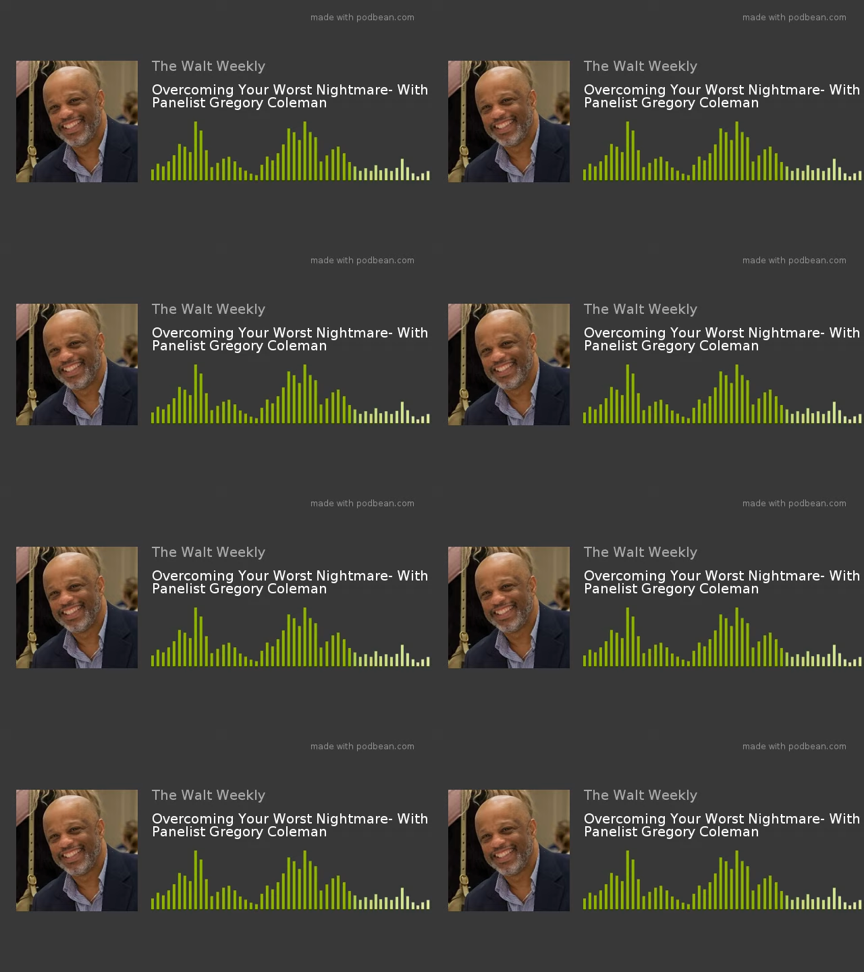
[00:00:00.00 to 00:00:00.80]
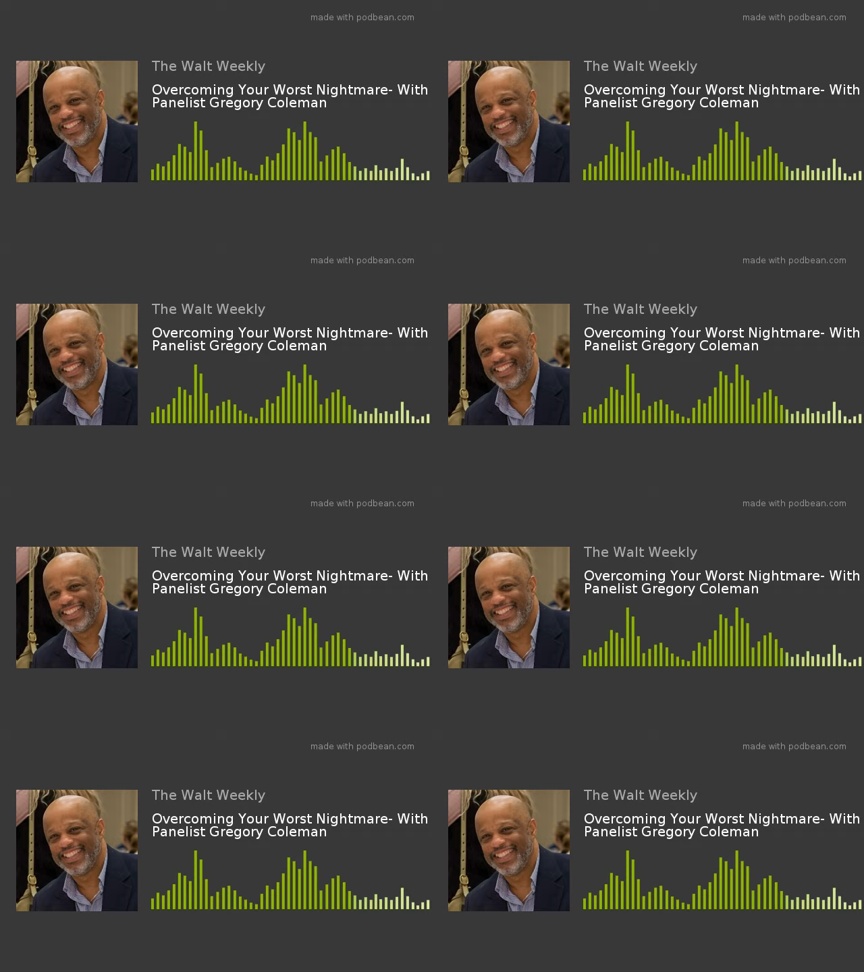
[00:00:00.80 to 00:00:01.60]

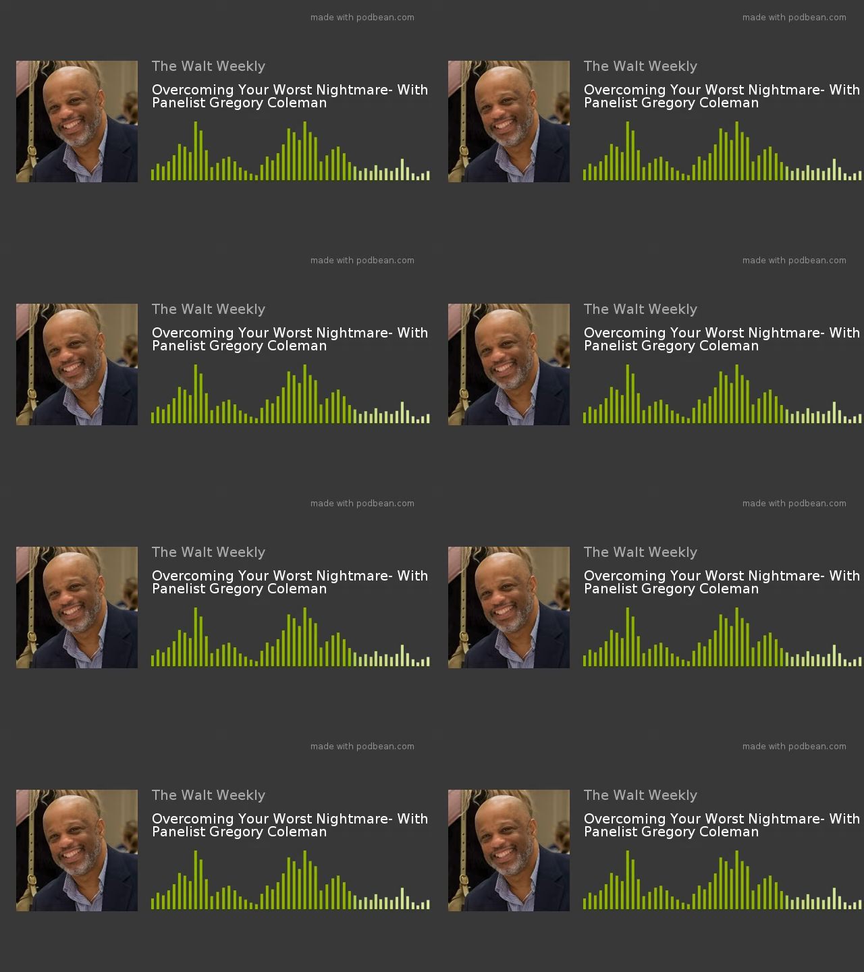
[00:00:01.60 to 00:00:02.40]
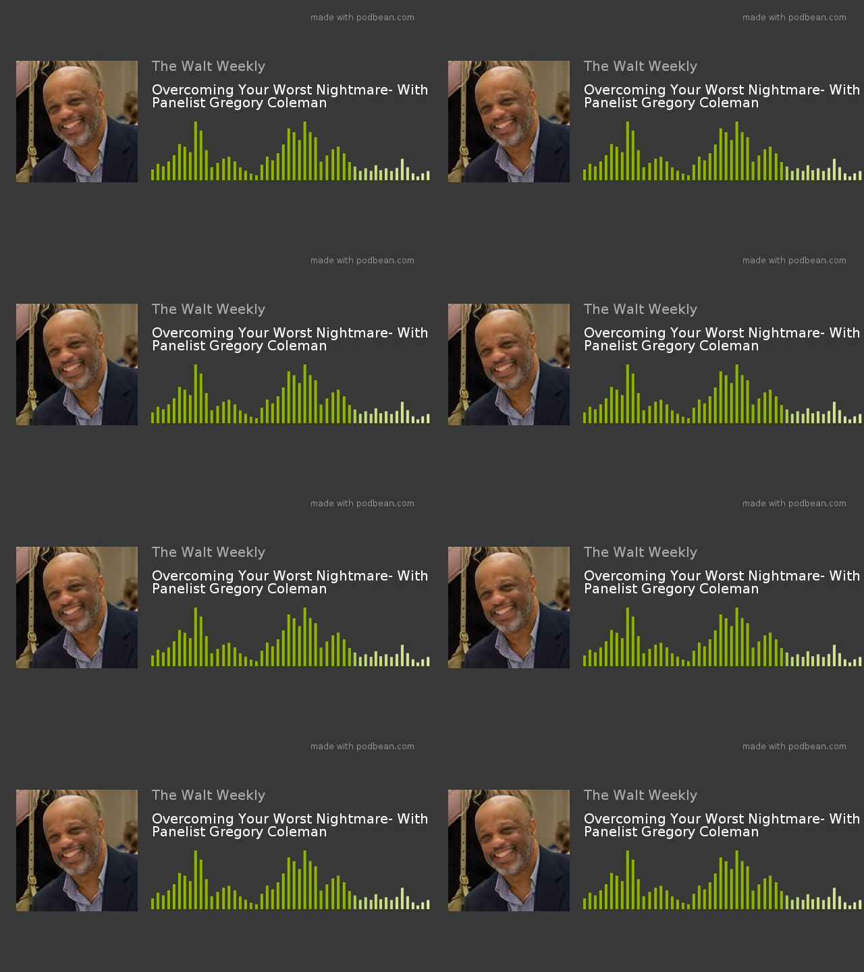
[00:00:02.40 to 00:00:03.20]

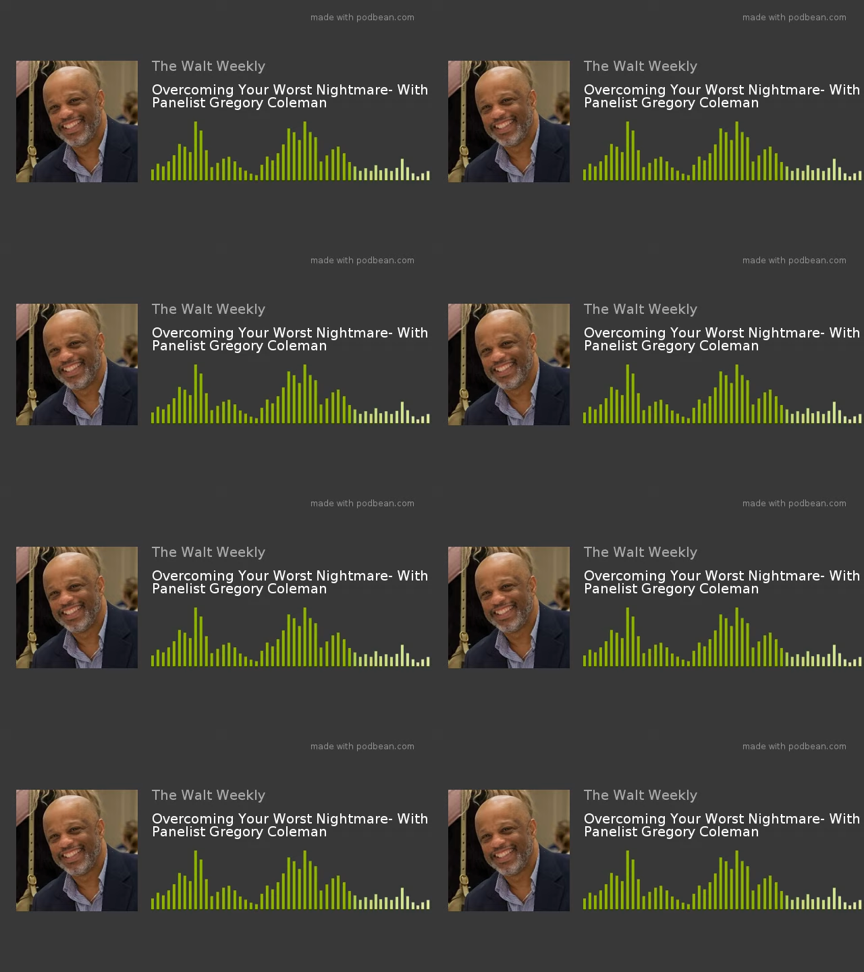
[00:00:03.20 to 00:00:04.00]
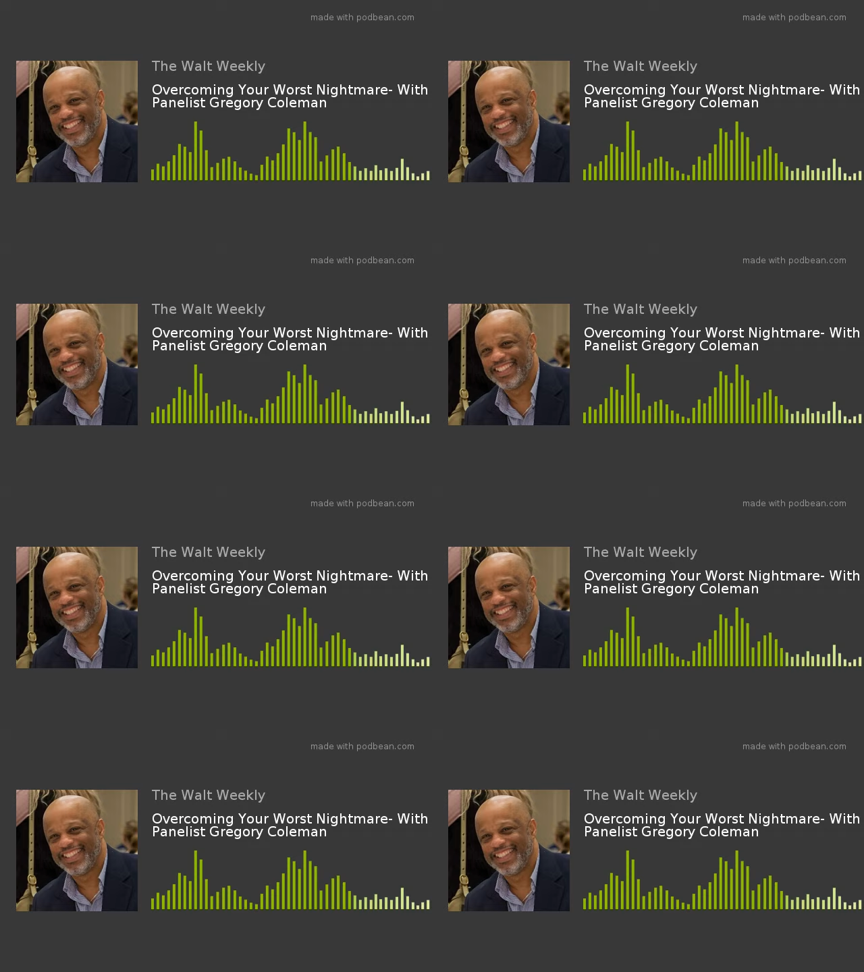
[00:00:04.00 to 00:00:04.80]

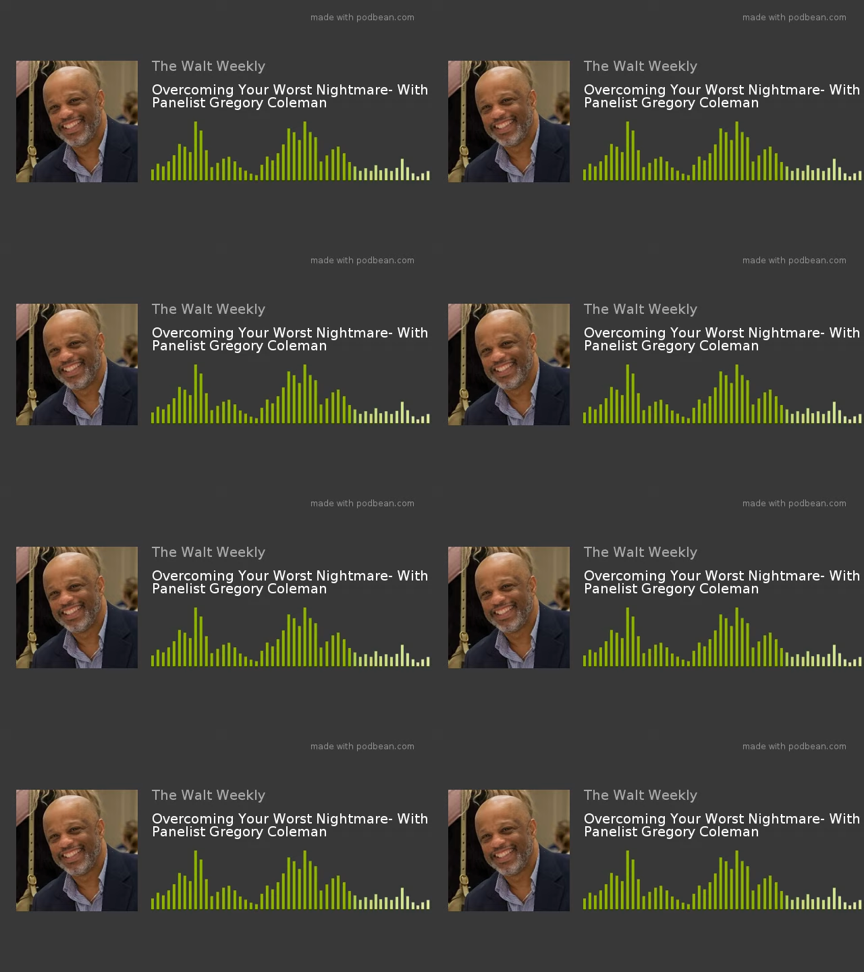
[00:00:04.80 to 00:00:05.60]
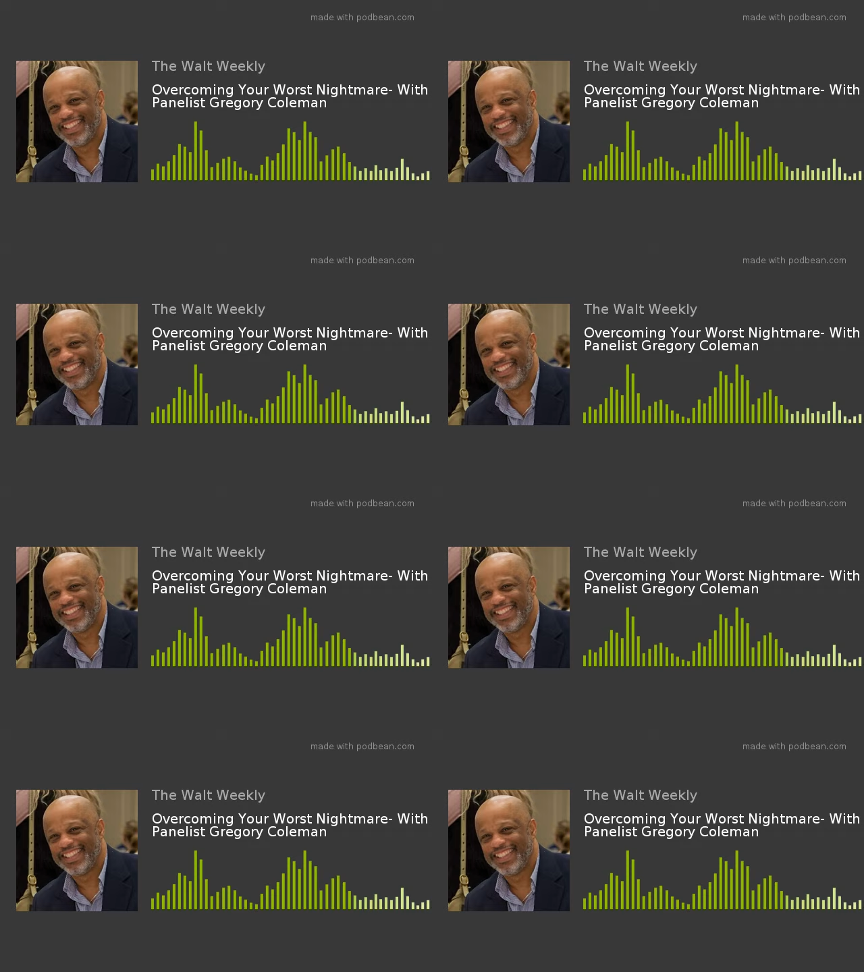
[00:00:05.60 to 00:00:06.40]

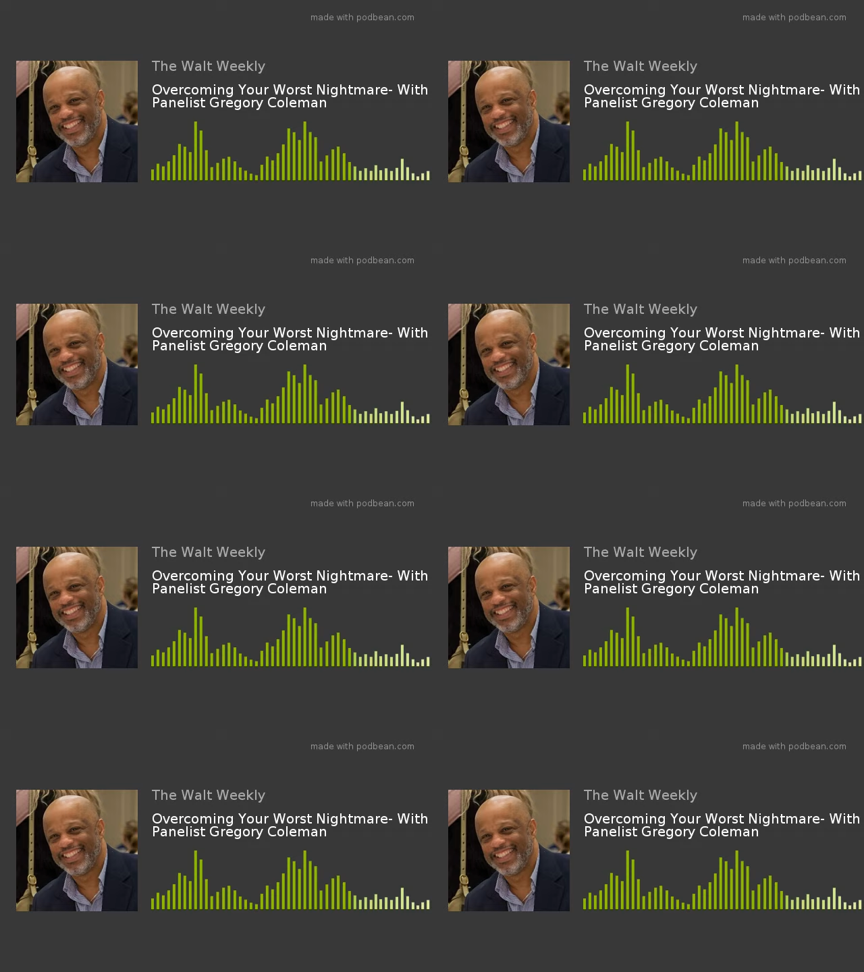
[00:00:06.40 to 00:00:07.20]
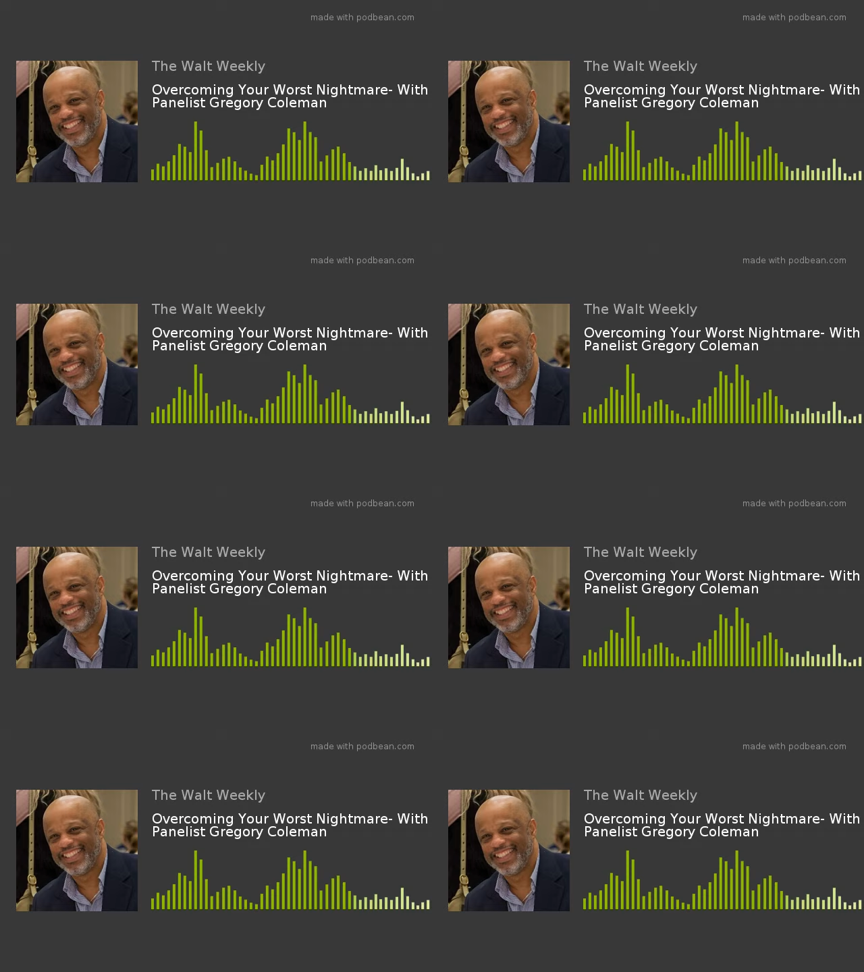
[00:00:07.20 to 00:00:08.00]
The face doesn't move, so there is nothing to read.